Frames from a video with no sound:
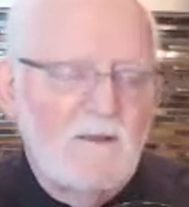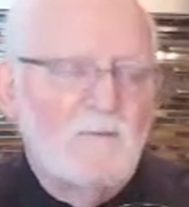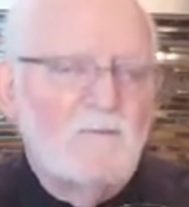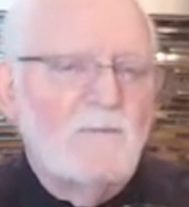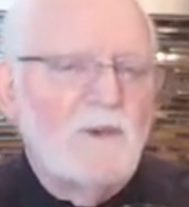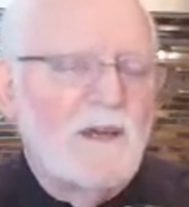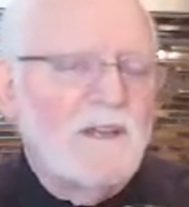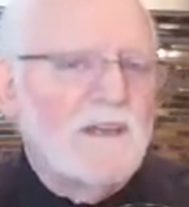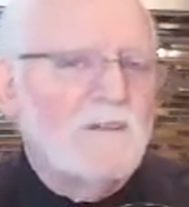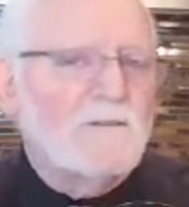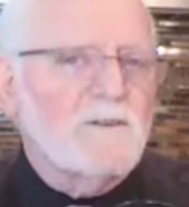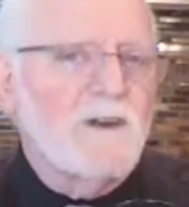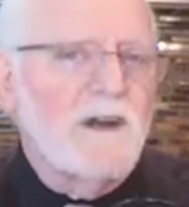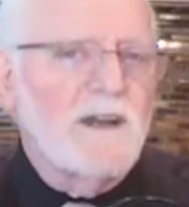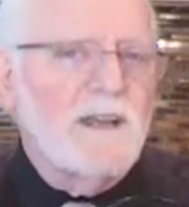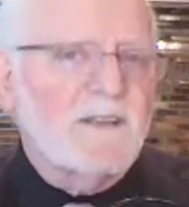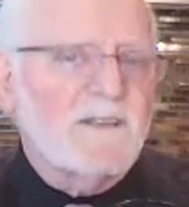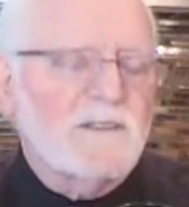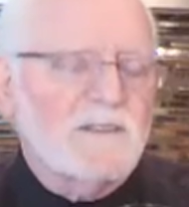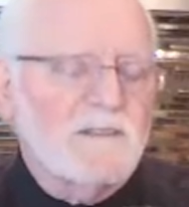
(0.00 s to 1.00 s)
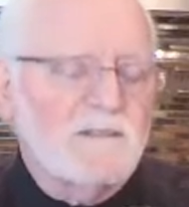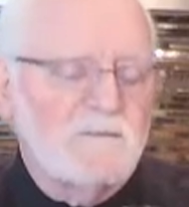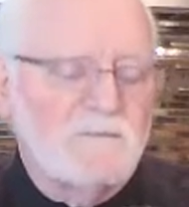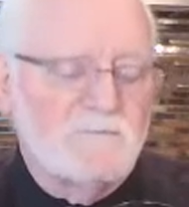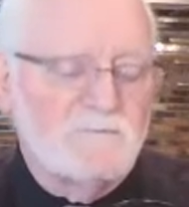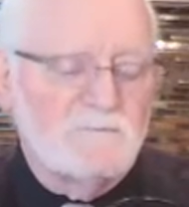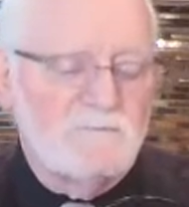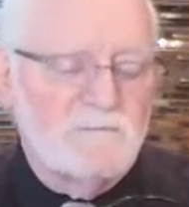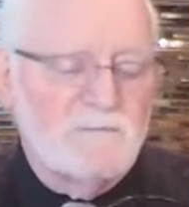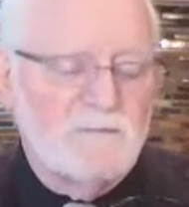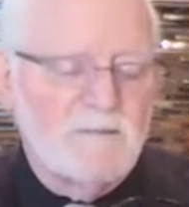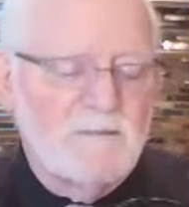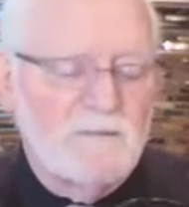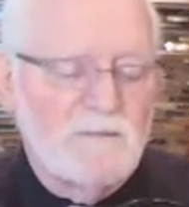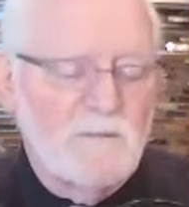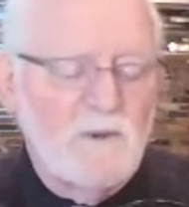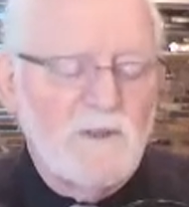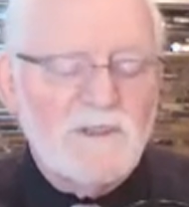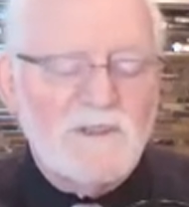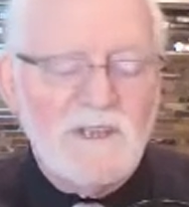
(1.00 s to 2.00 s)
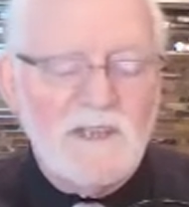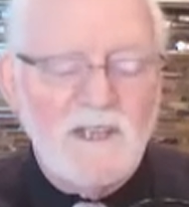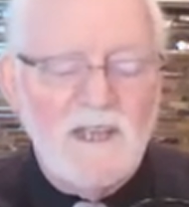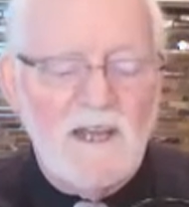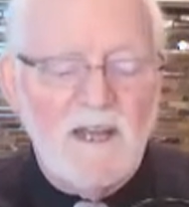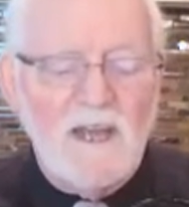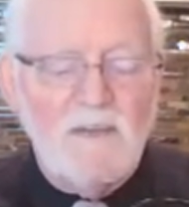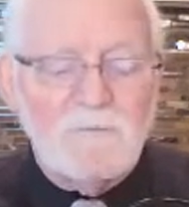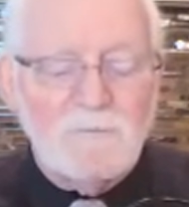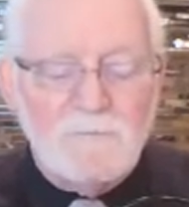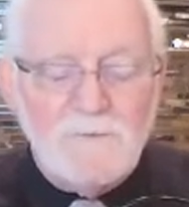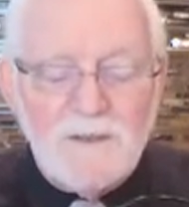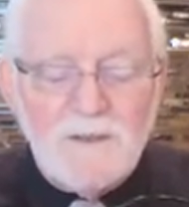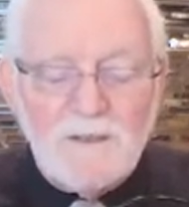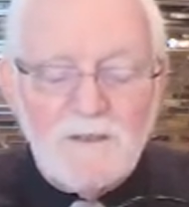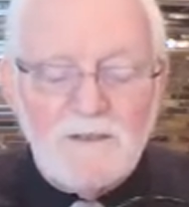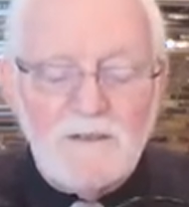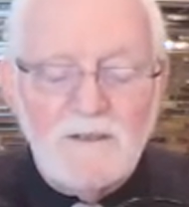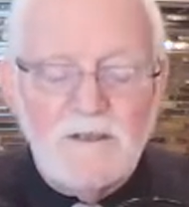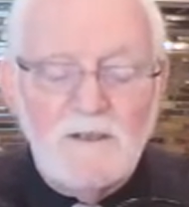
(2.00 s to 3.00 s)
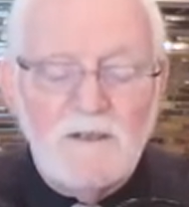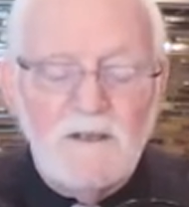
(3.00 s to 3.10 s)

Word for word: Body of Christ, once again I fear